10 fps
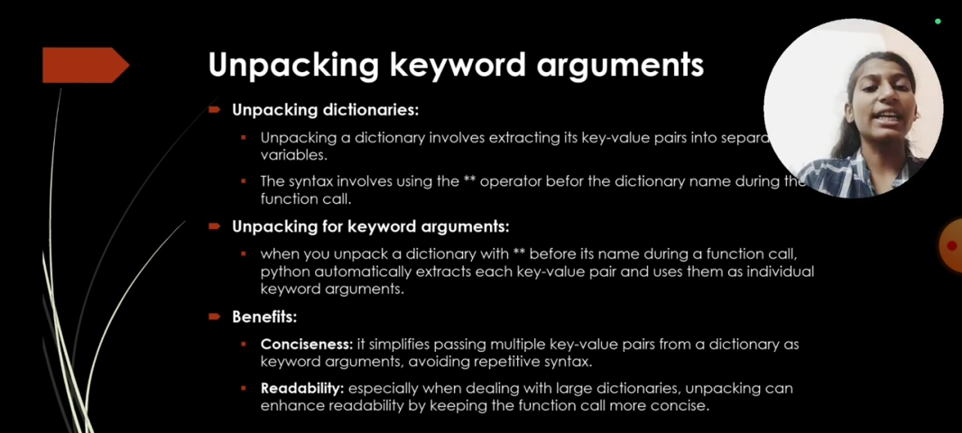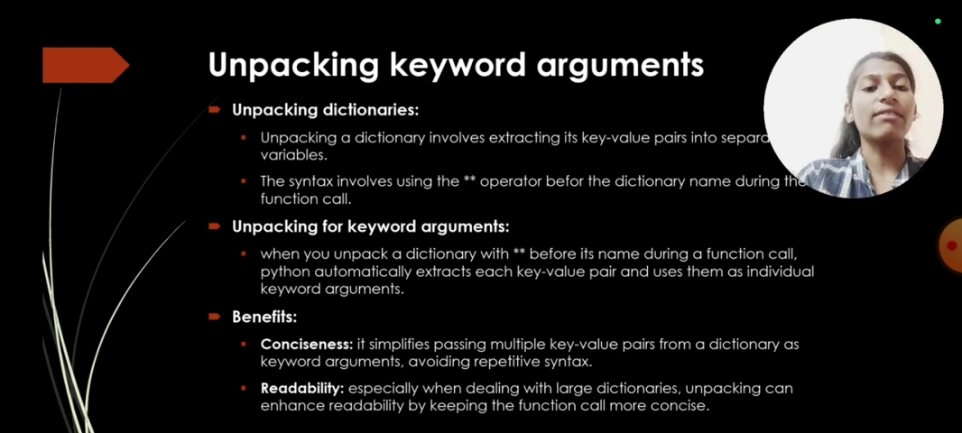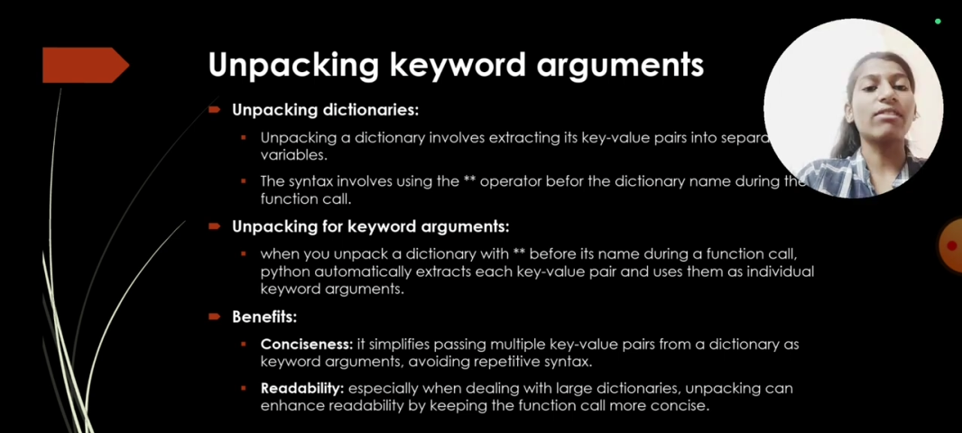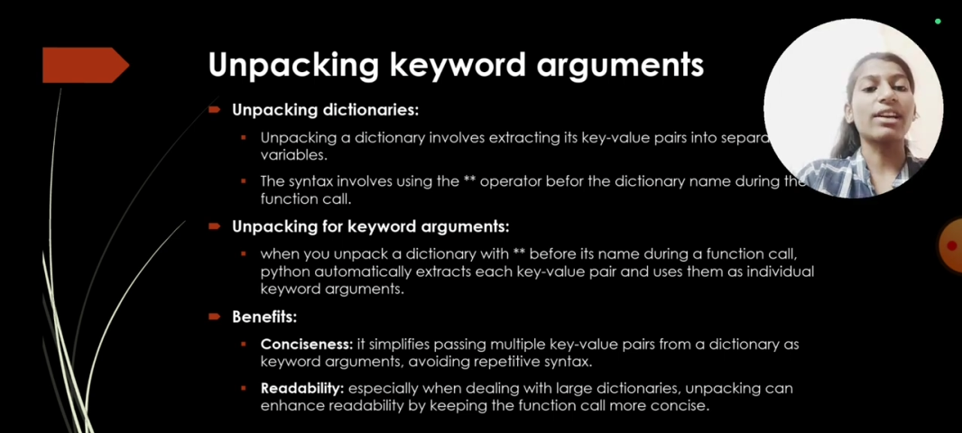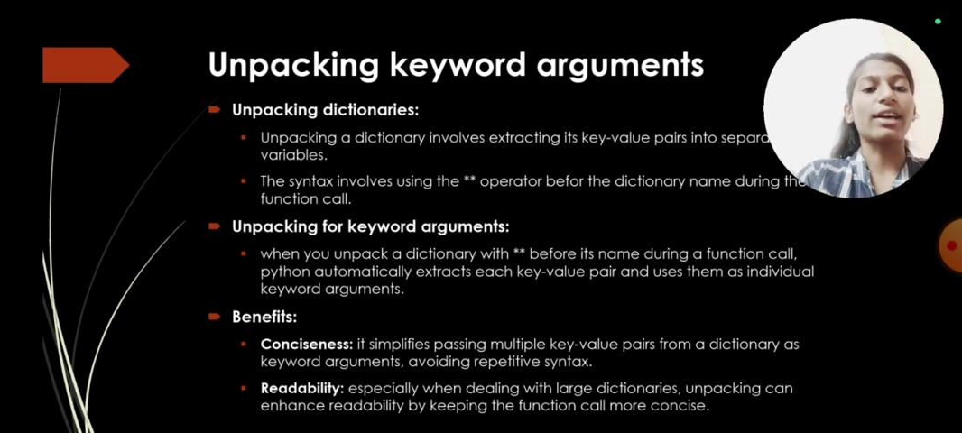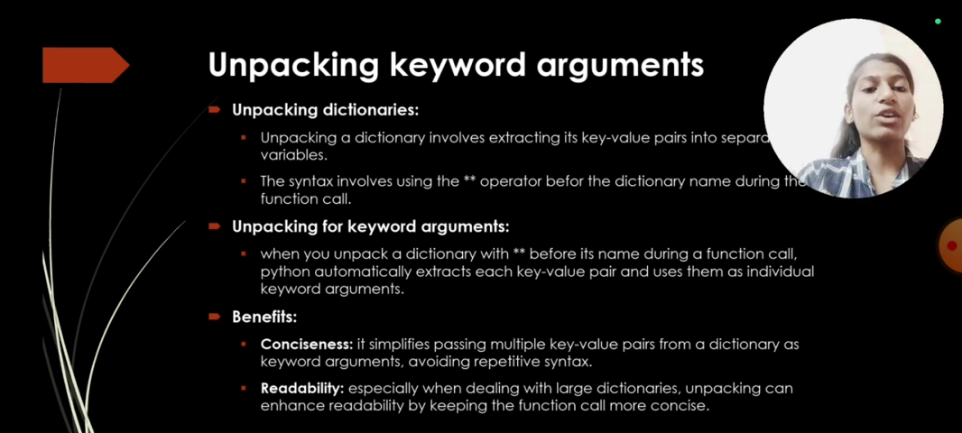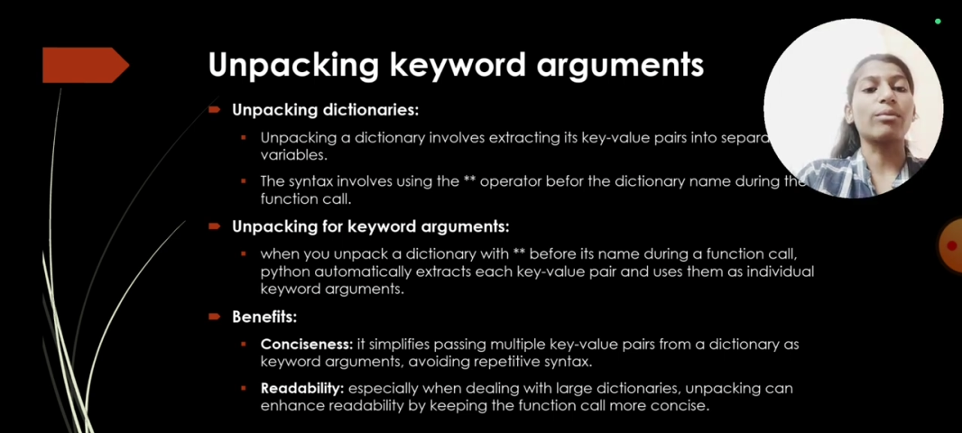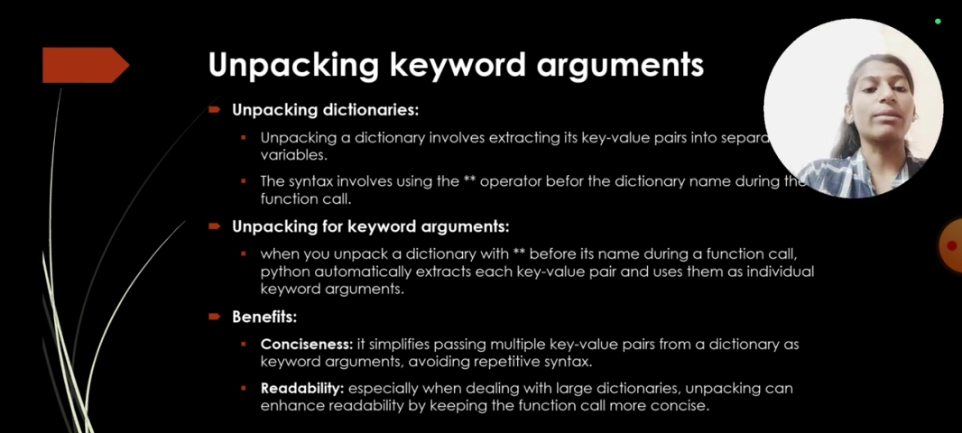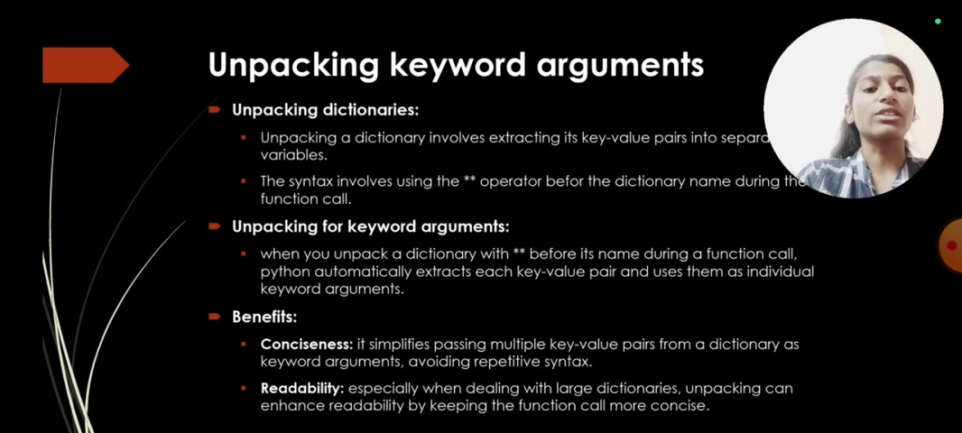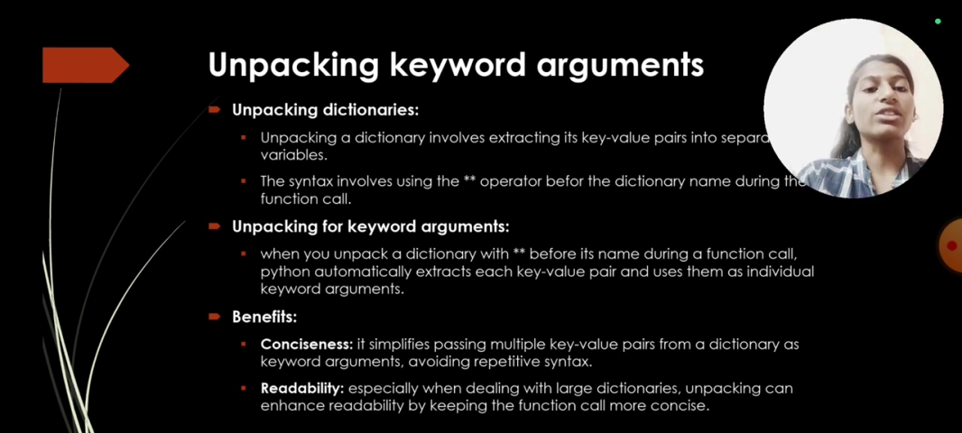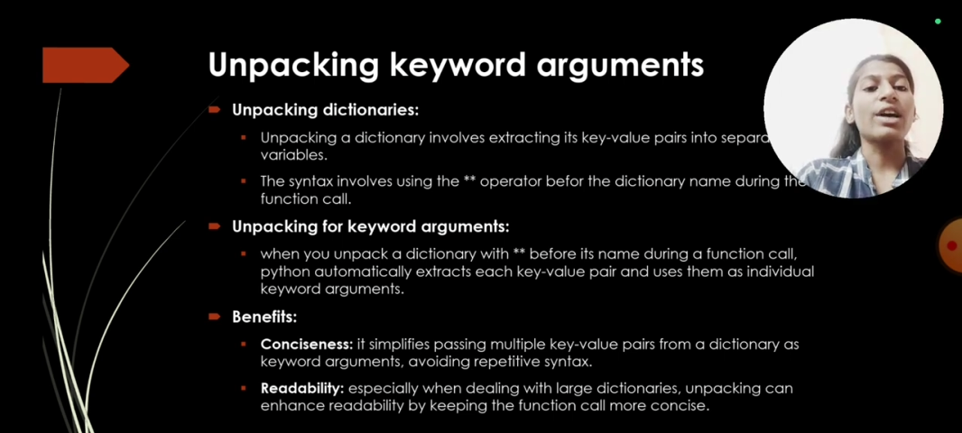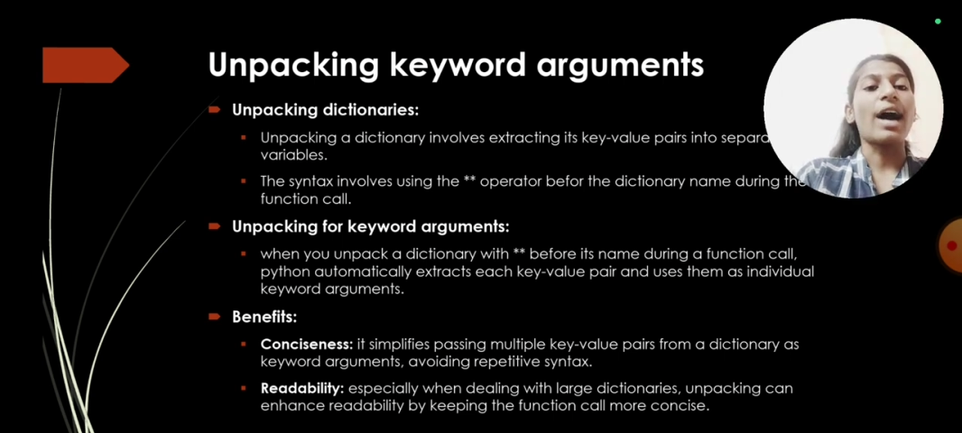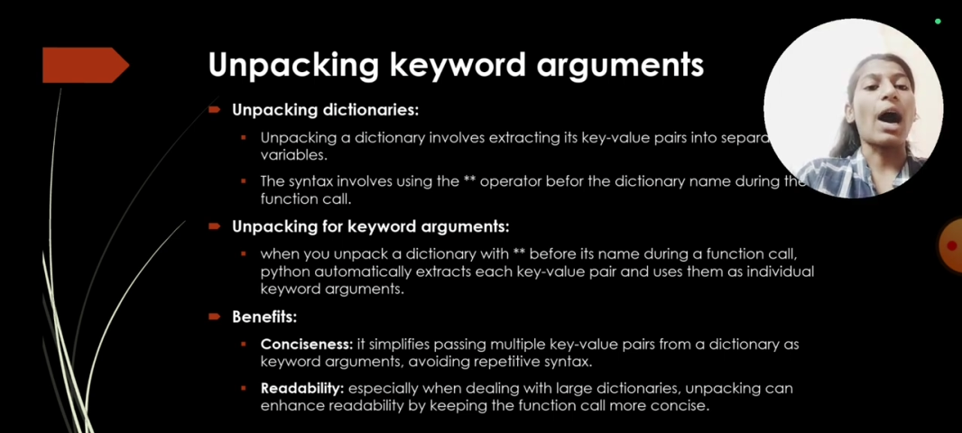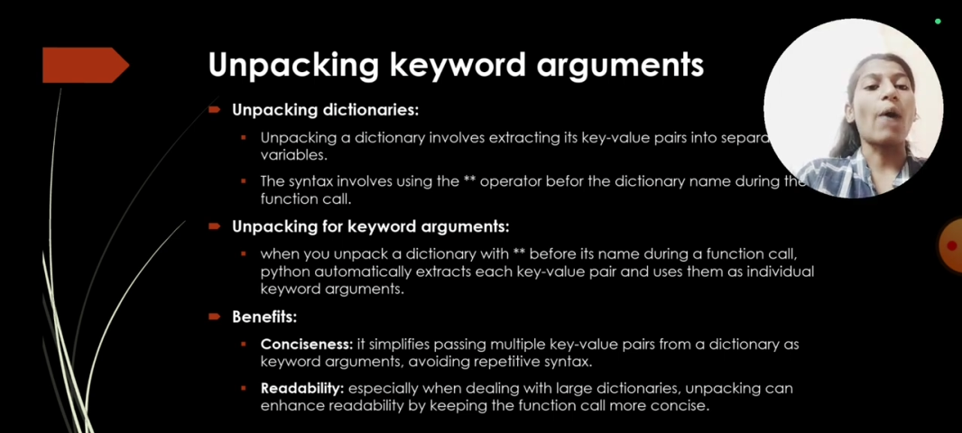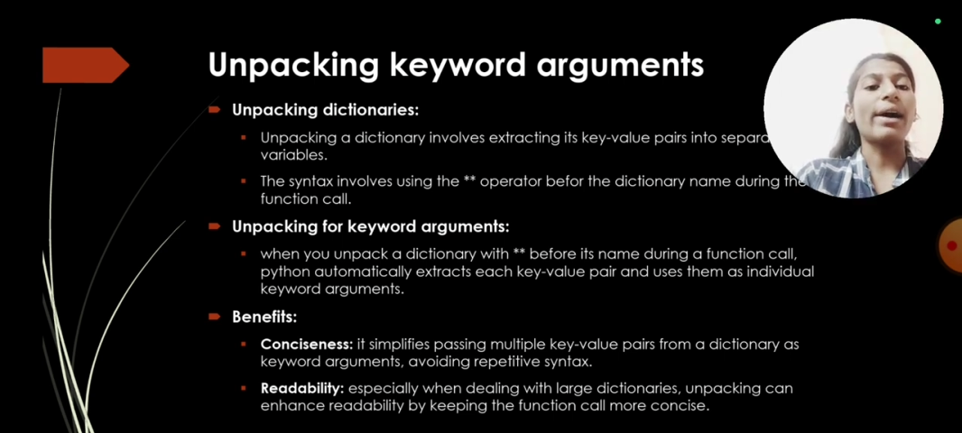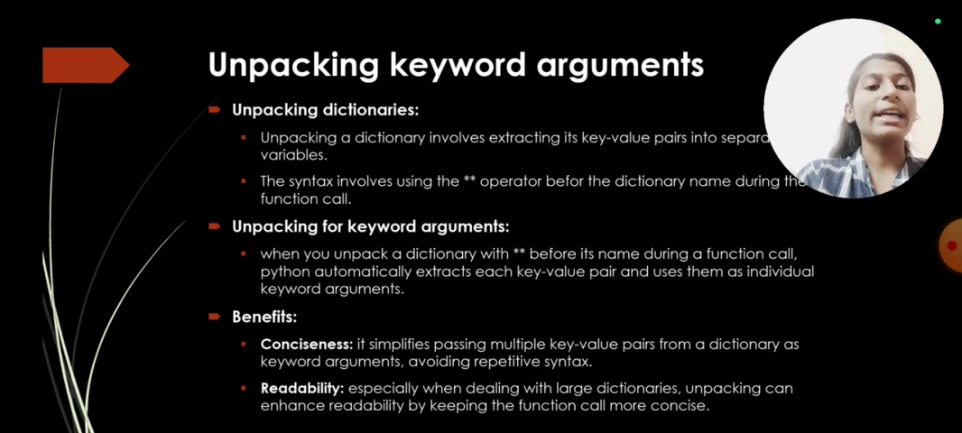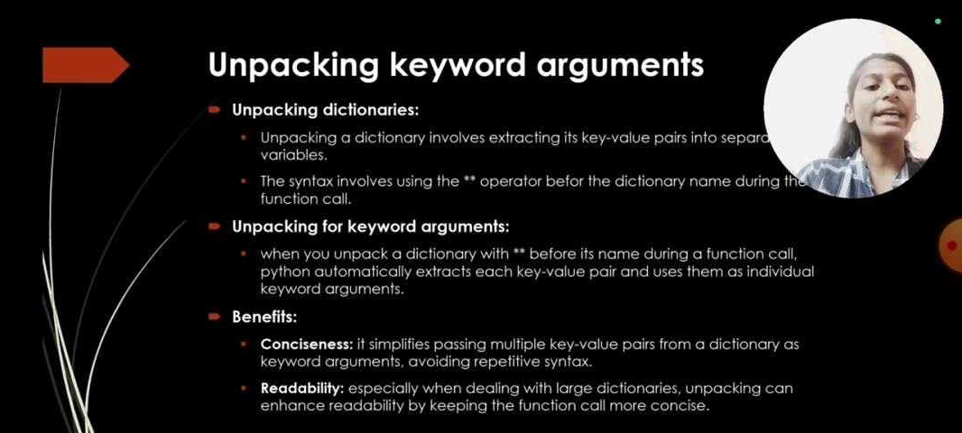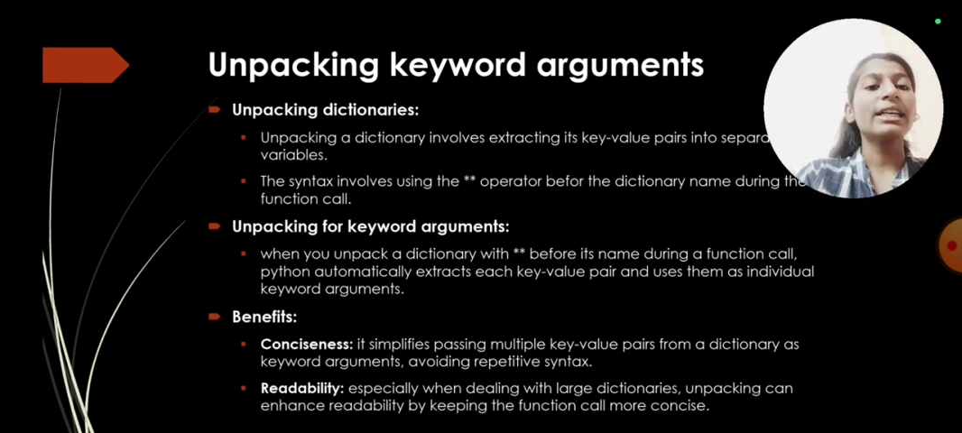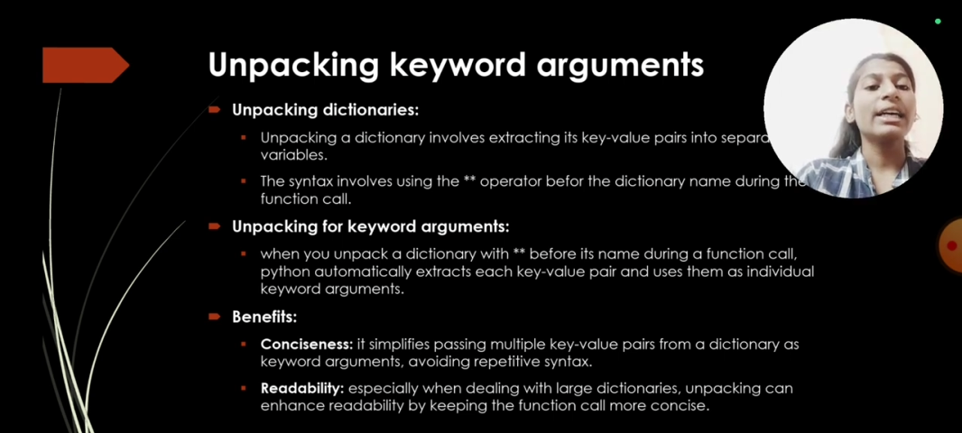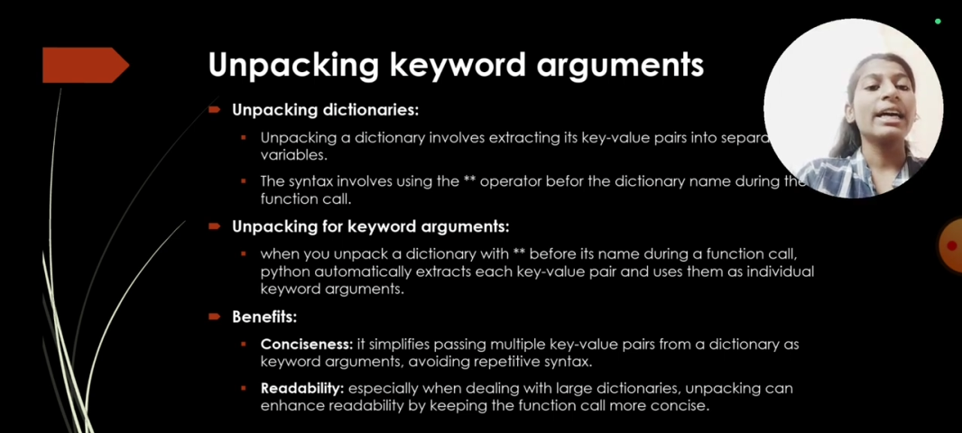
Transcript: keyword arguments, avoiding